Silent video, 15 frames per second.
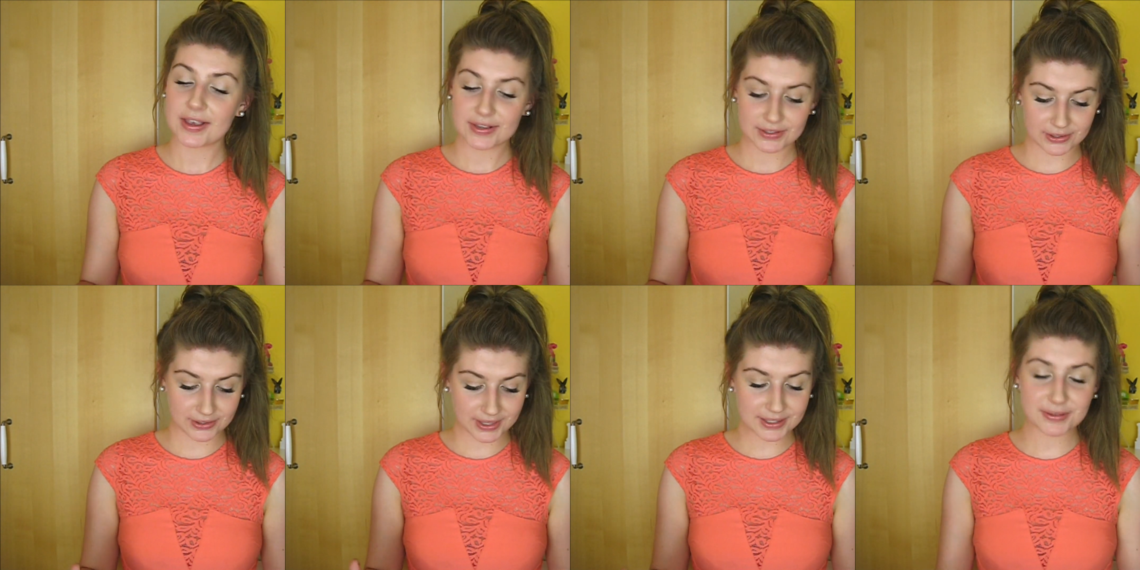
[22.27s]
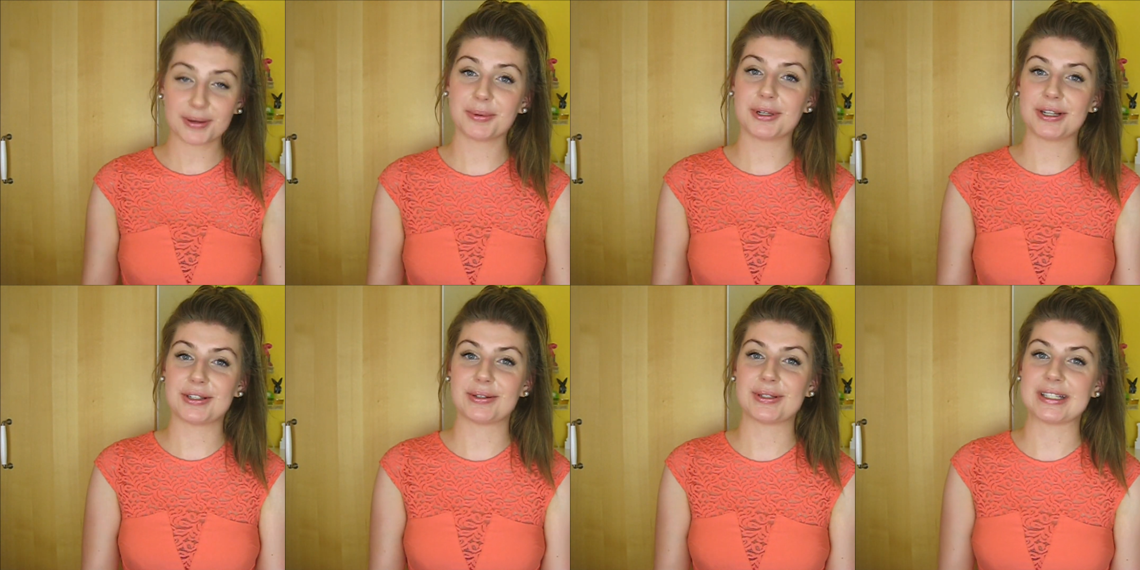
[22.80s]
So that's what I'm
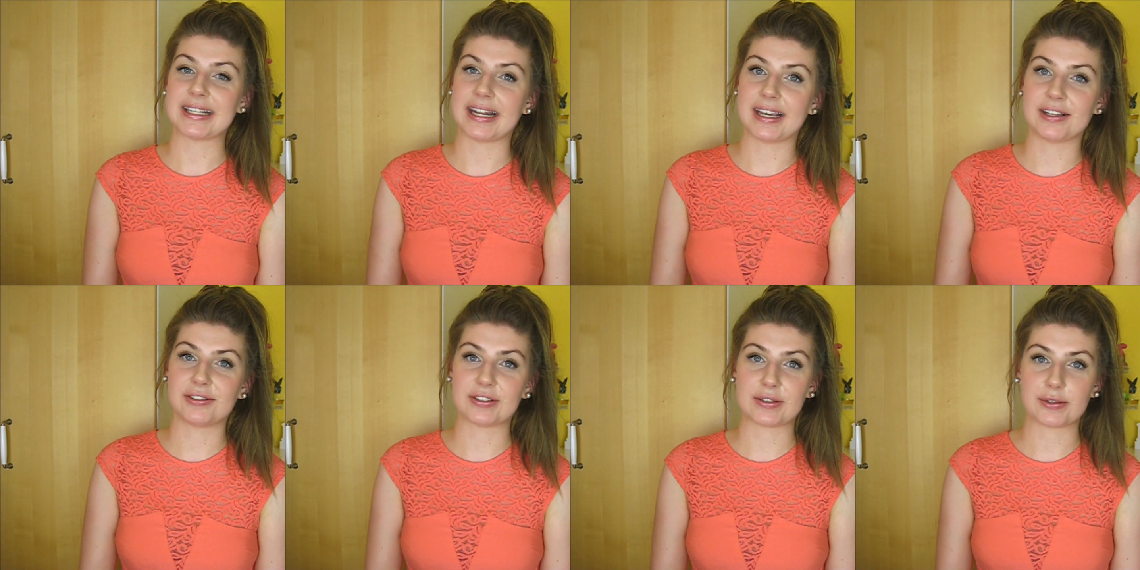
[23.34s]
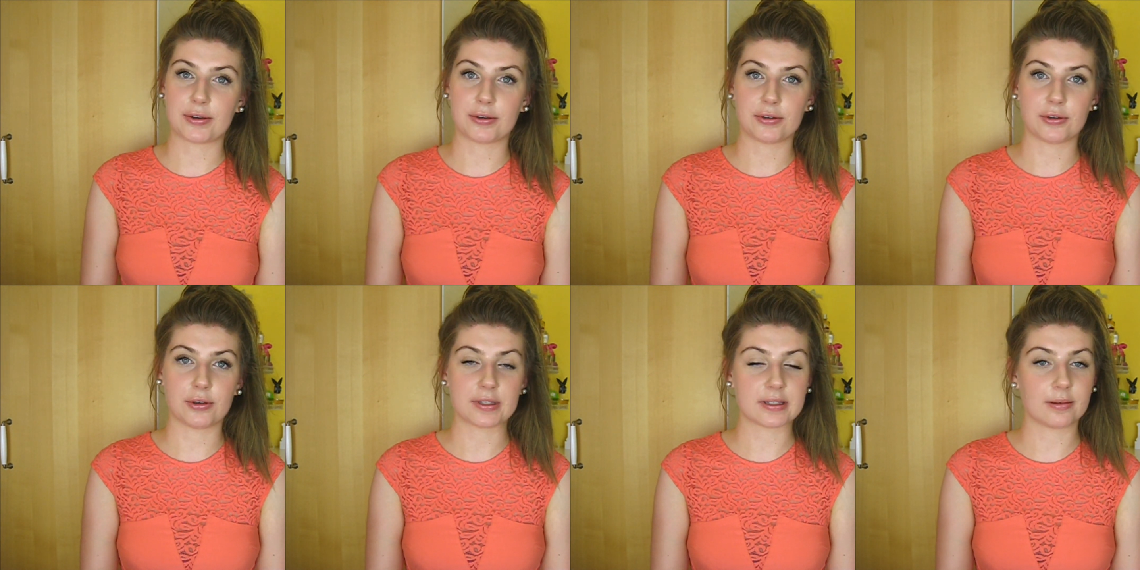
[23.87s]
going to do today, just show
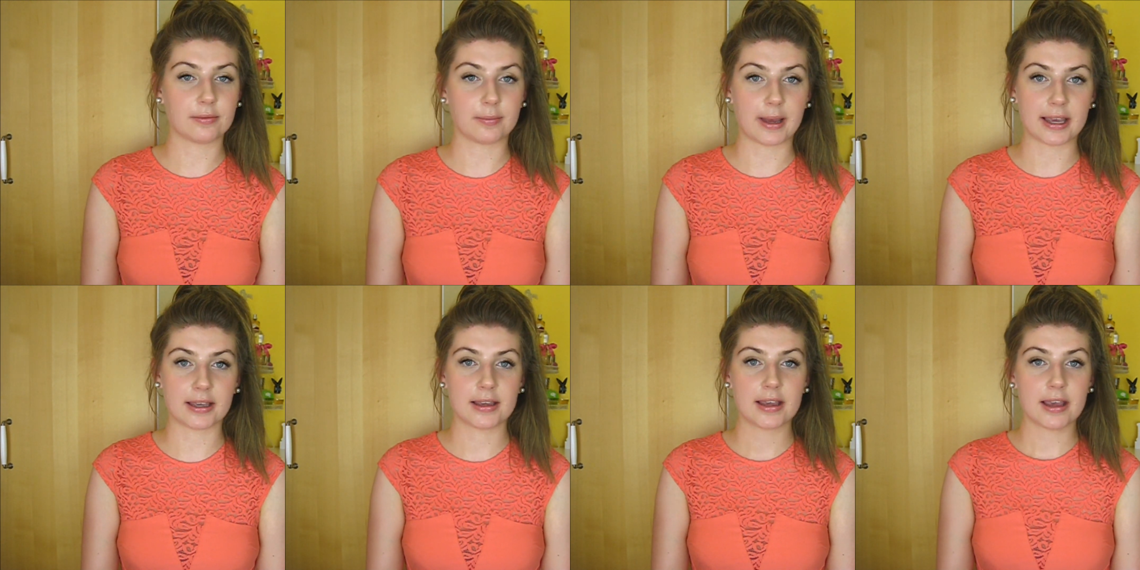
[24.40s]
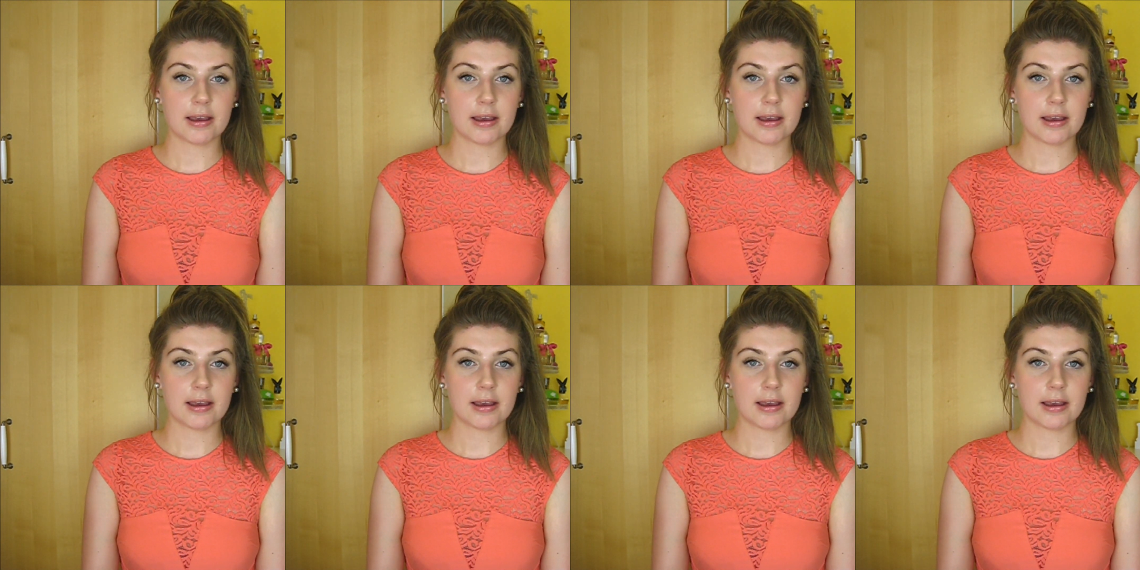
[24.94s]
you some of my